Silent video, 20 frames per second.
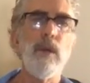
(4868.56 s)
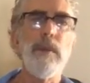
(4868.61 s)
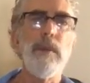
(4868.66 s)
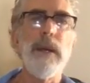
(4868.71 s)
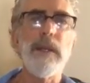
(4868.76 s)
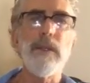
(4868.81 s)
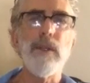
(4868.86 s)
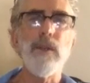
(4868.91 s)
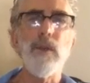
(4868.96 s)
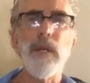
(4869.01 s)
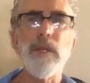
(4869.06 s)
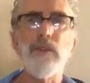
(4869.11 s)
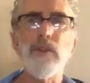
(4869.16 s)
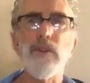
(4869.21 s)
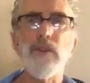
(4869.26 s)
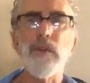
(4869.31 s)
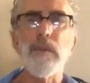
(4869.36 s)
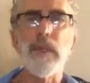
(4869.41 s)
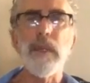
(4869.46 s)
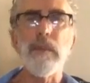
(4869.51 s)
about the
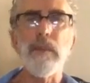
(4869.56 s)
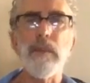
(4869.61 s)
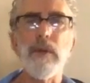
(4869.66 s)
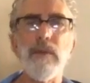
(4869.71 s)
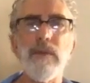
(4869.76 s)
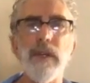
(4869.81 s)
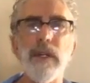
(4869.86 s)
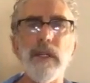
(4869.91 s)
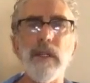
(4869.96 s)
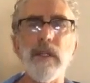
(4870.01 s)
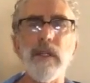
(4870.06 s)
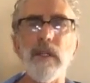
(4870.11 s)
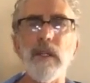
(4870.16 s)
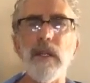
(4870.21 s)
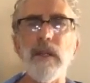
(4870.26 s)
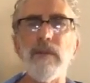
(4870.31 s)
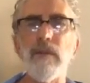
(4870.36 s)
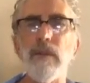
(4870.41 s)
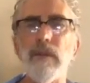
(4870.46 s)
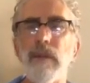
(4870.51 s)
transition being perfect at this
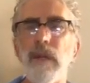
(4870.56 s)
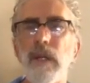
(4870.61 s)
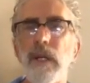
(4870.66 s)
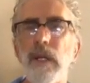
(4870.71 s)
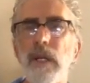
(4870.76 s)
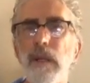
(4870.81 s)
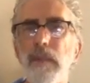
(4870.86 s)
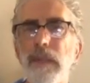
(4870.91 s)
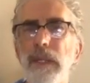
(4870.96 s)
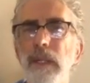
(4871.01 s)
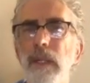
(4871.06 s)
level. It's not going to be.